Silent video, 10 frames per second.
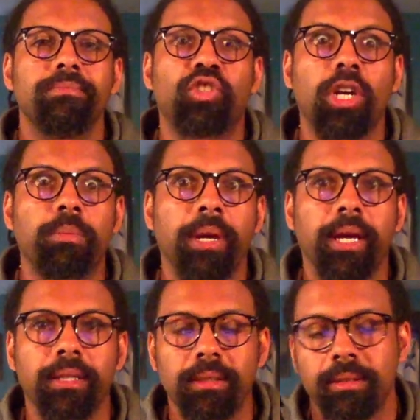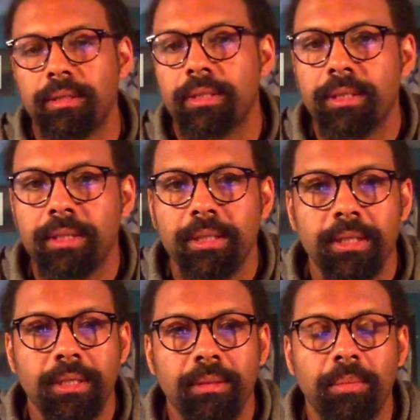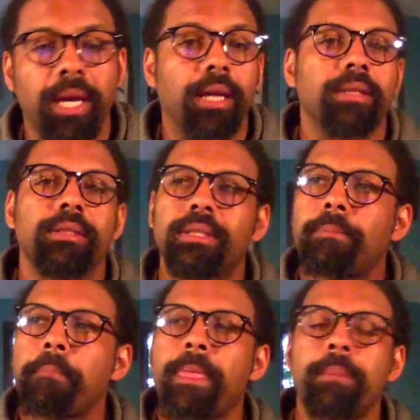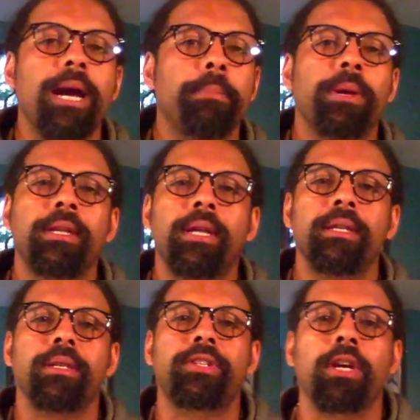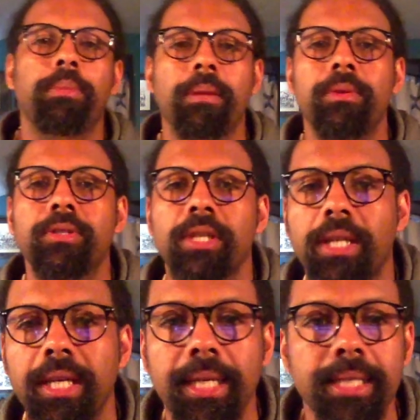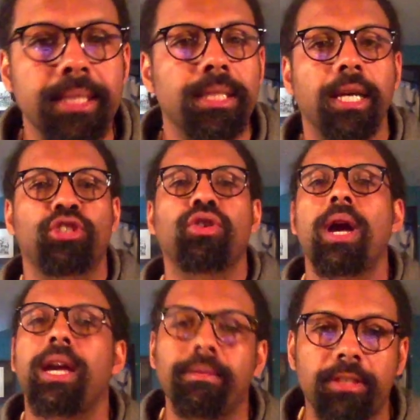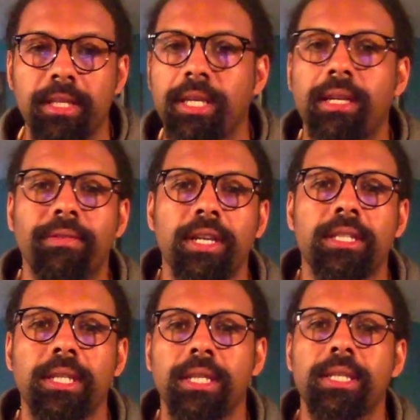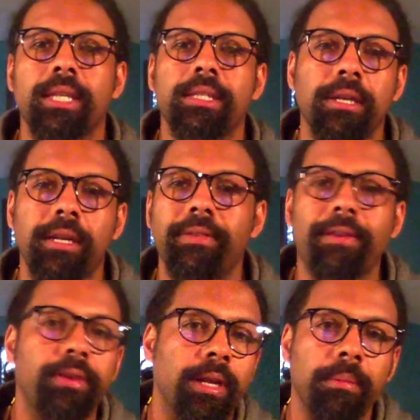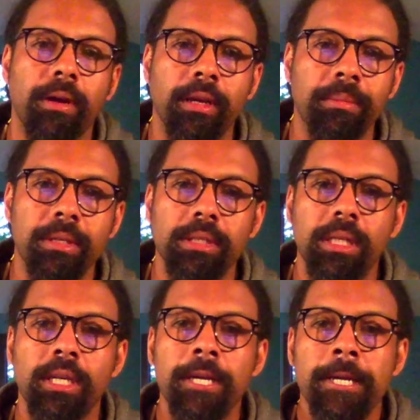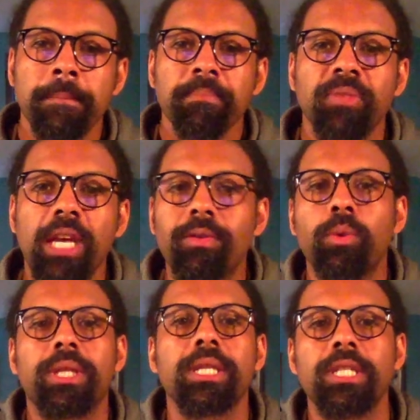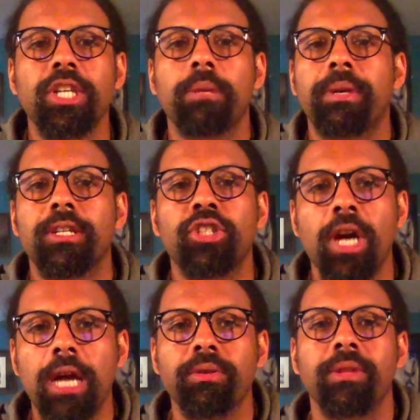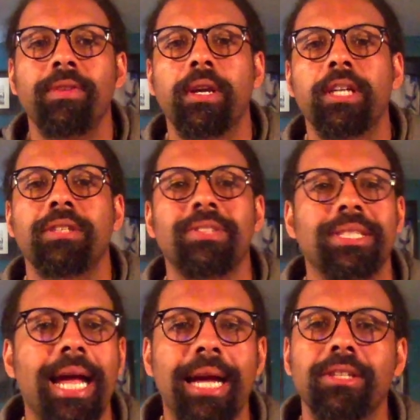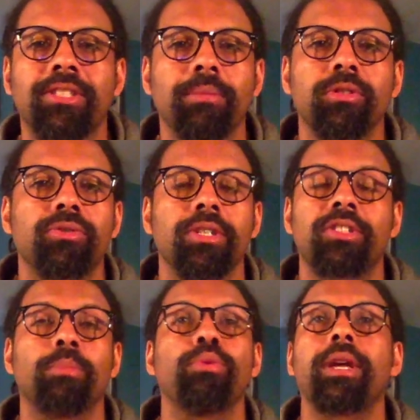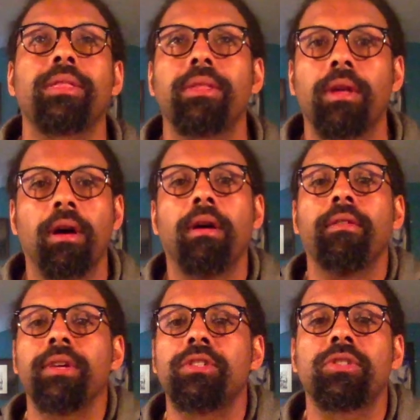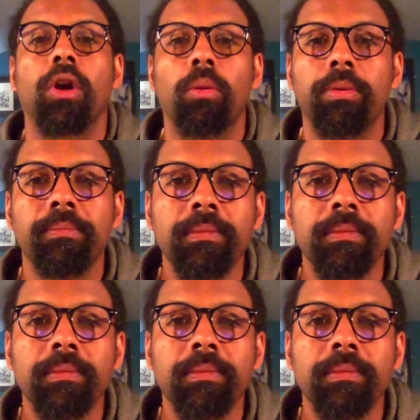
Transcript: Jug band. Man, in my opinion, jug band music is a triumph to the innovation and dexterity of African American music. Even within the jug band genre, the variation of styles demonstrates the breadth of its scope.